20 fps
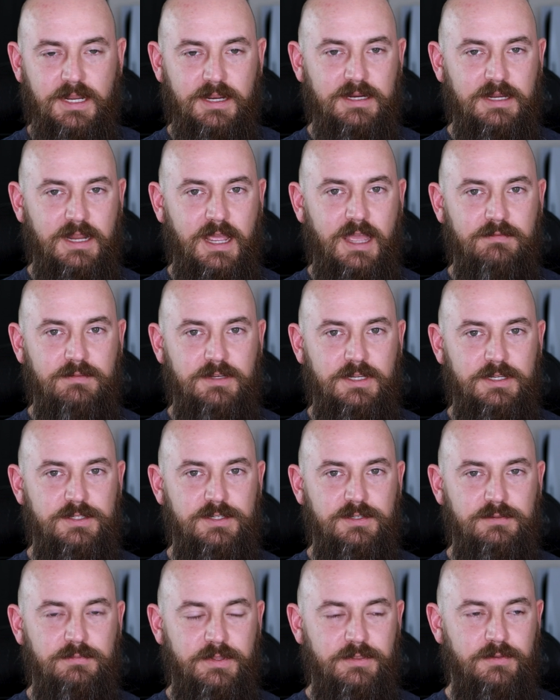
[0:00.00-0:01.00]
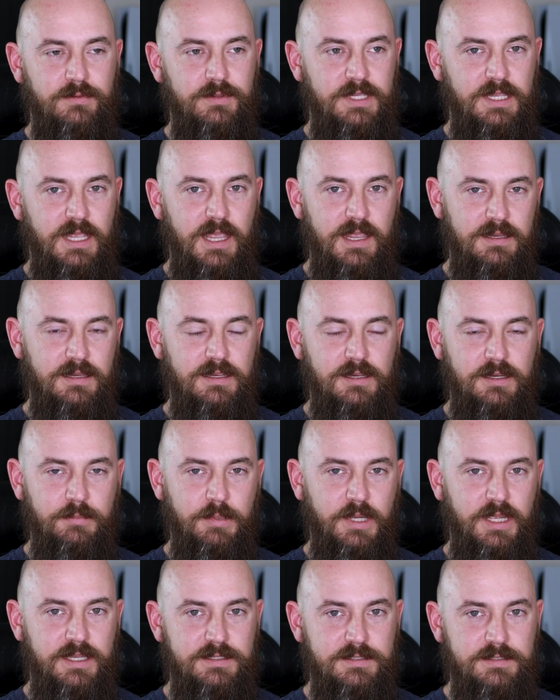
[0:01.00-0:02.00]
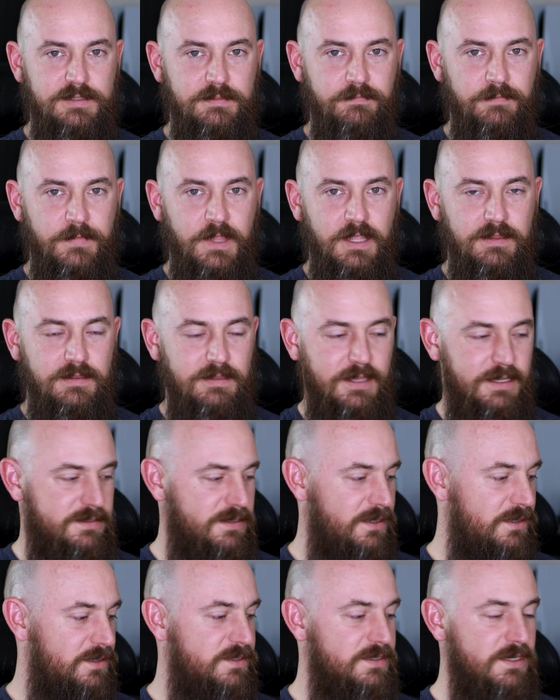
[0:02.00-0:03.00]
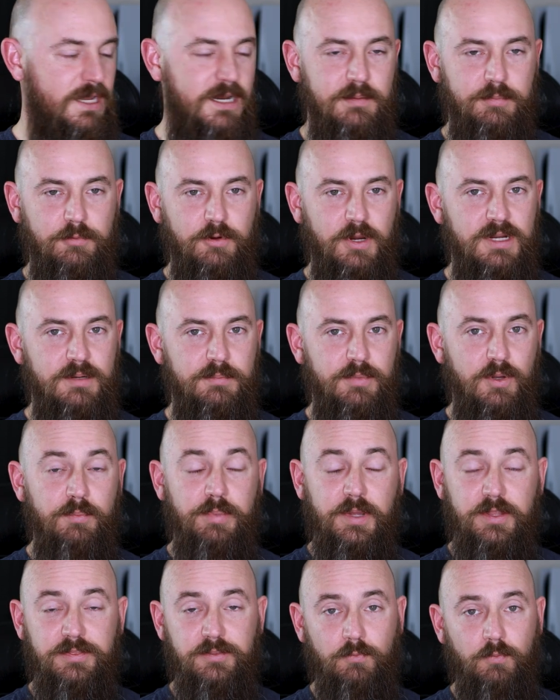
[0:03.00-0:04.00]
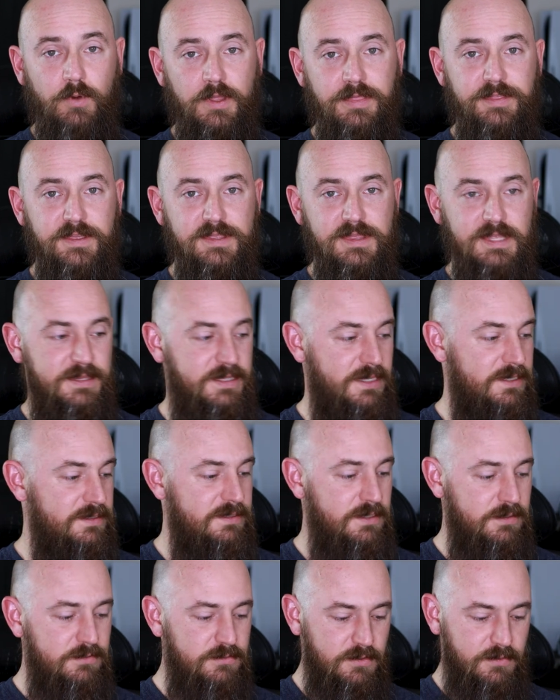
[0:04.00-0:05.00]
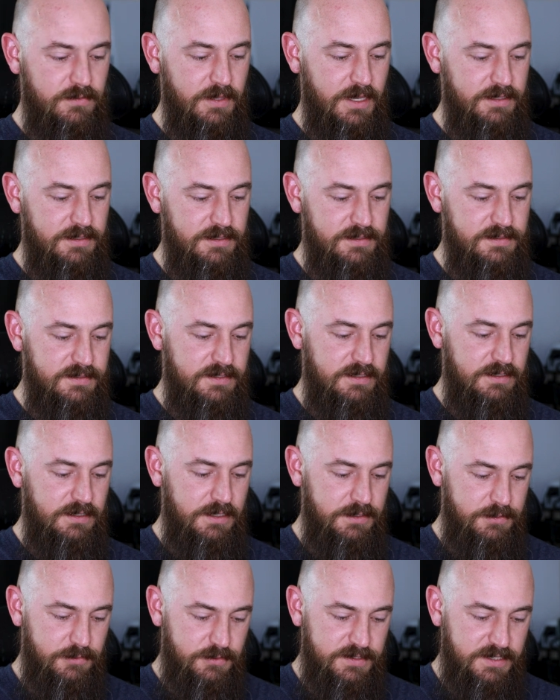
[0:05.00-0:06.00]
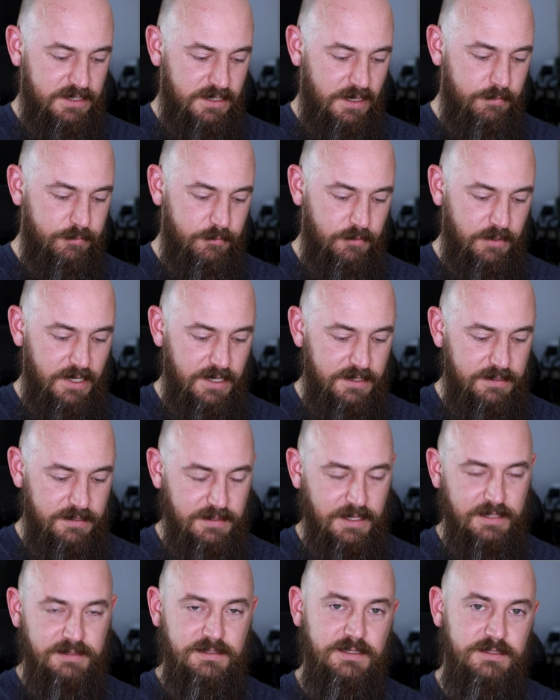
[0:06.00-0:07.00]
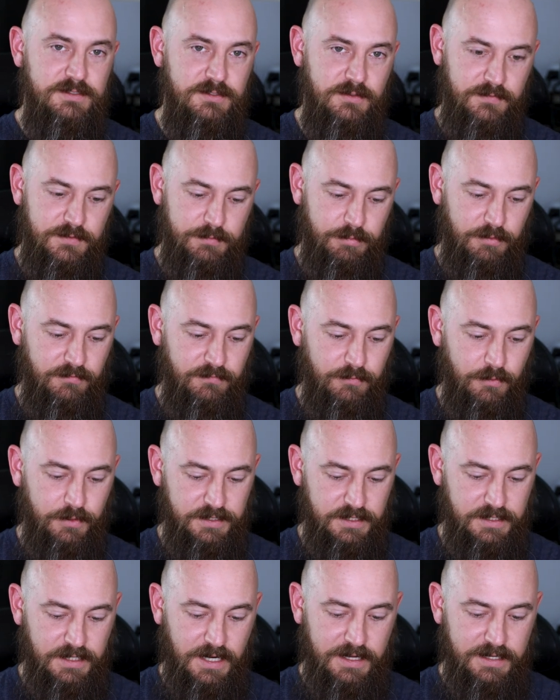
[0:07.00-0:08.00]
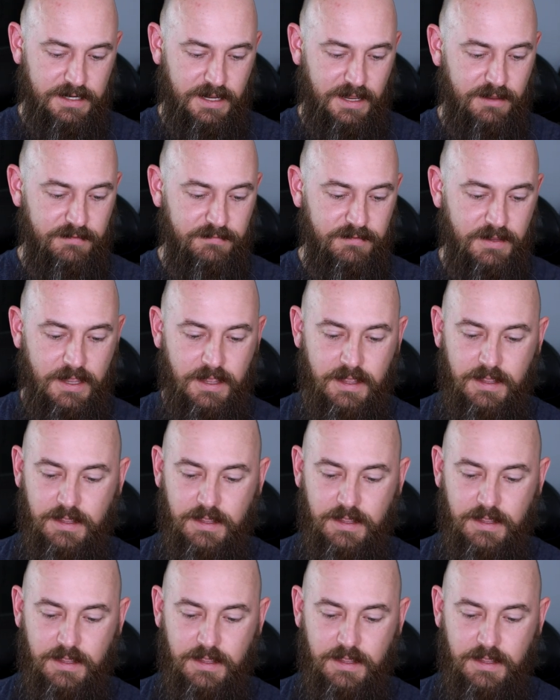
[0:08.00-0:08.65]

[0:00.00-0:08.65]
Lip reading: not going to have an issue with only 8 gigabytes. That said, it's not upgradable, but the one thing that they did do that is an interesting upgrade that the Surface Pro 4 did not have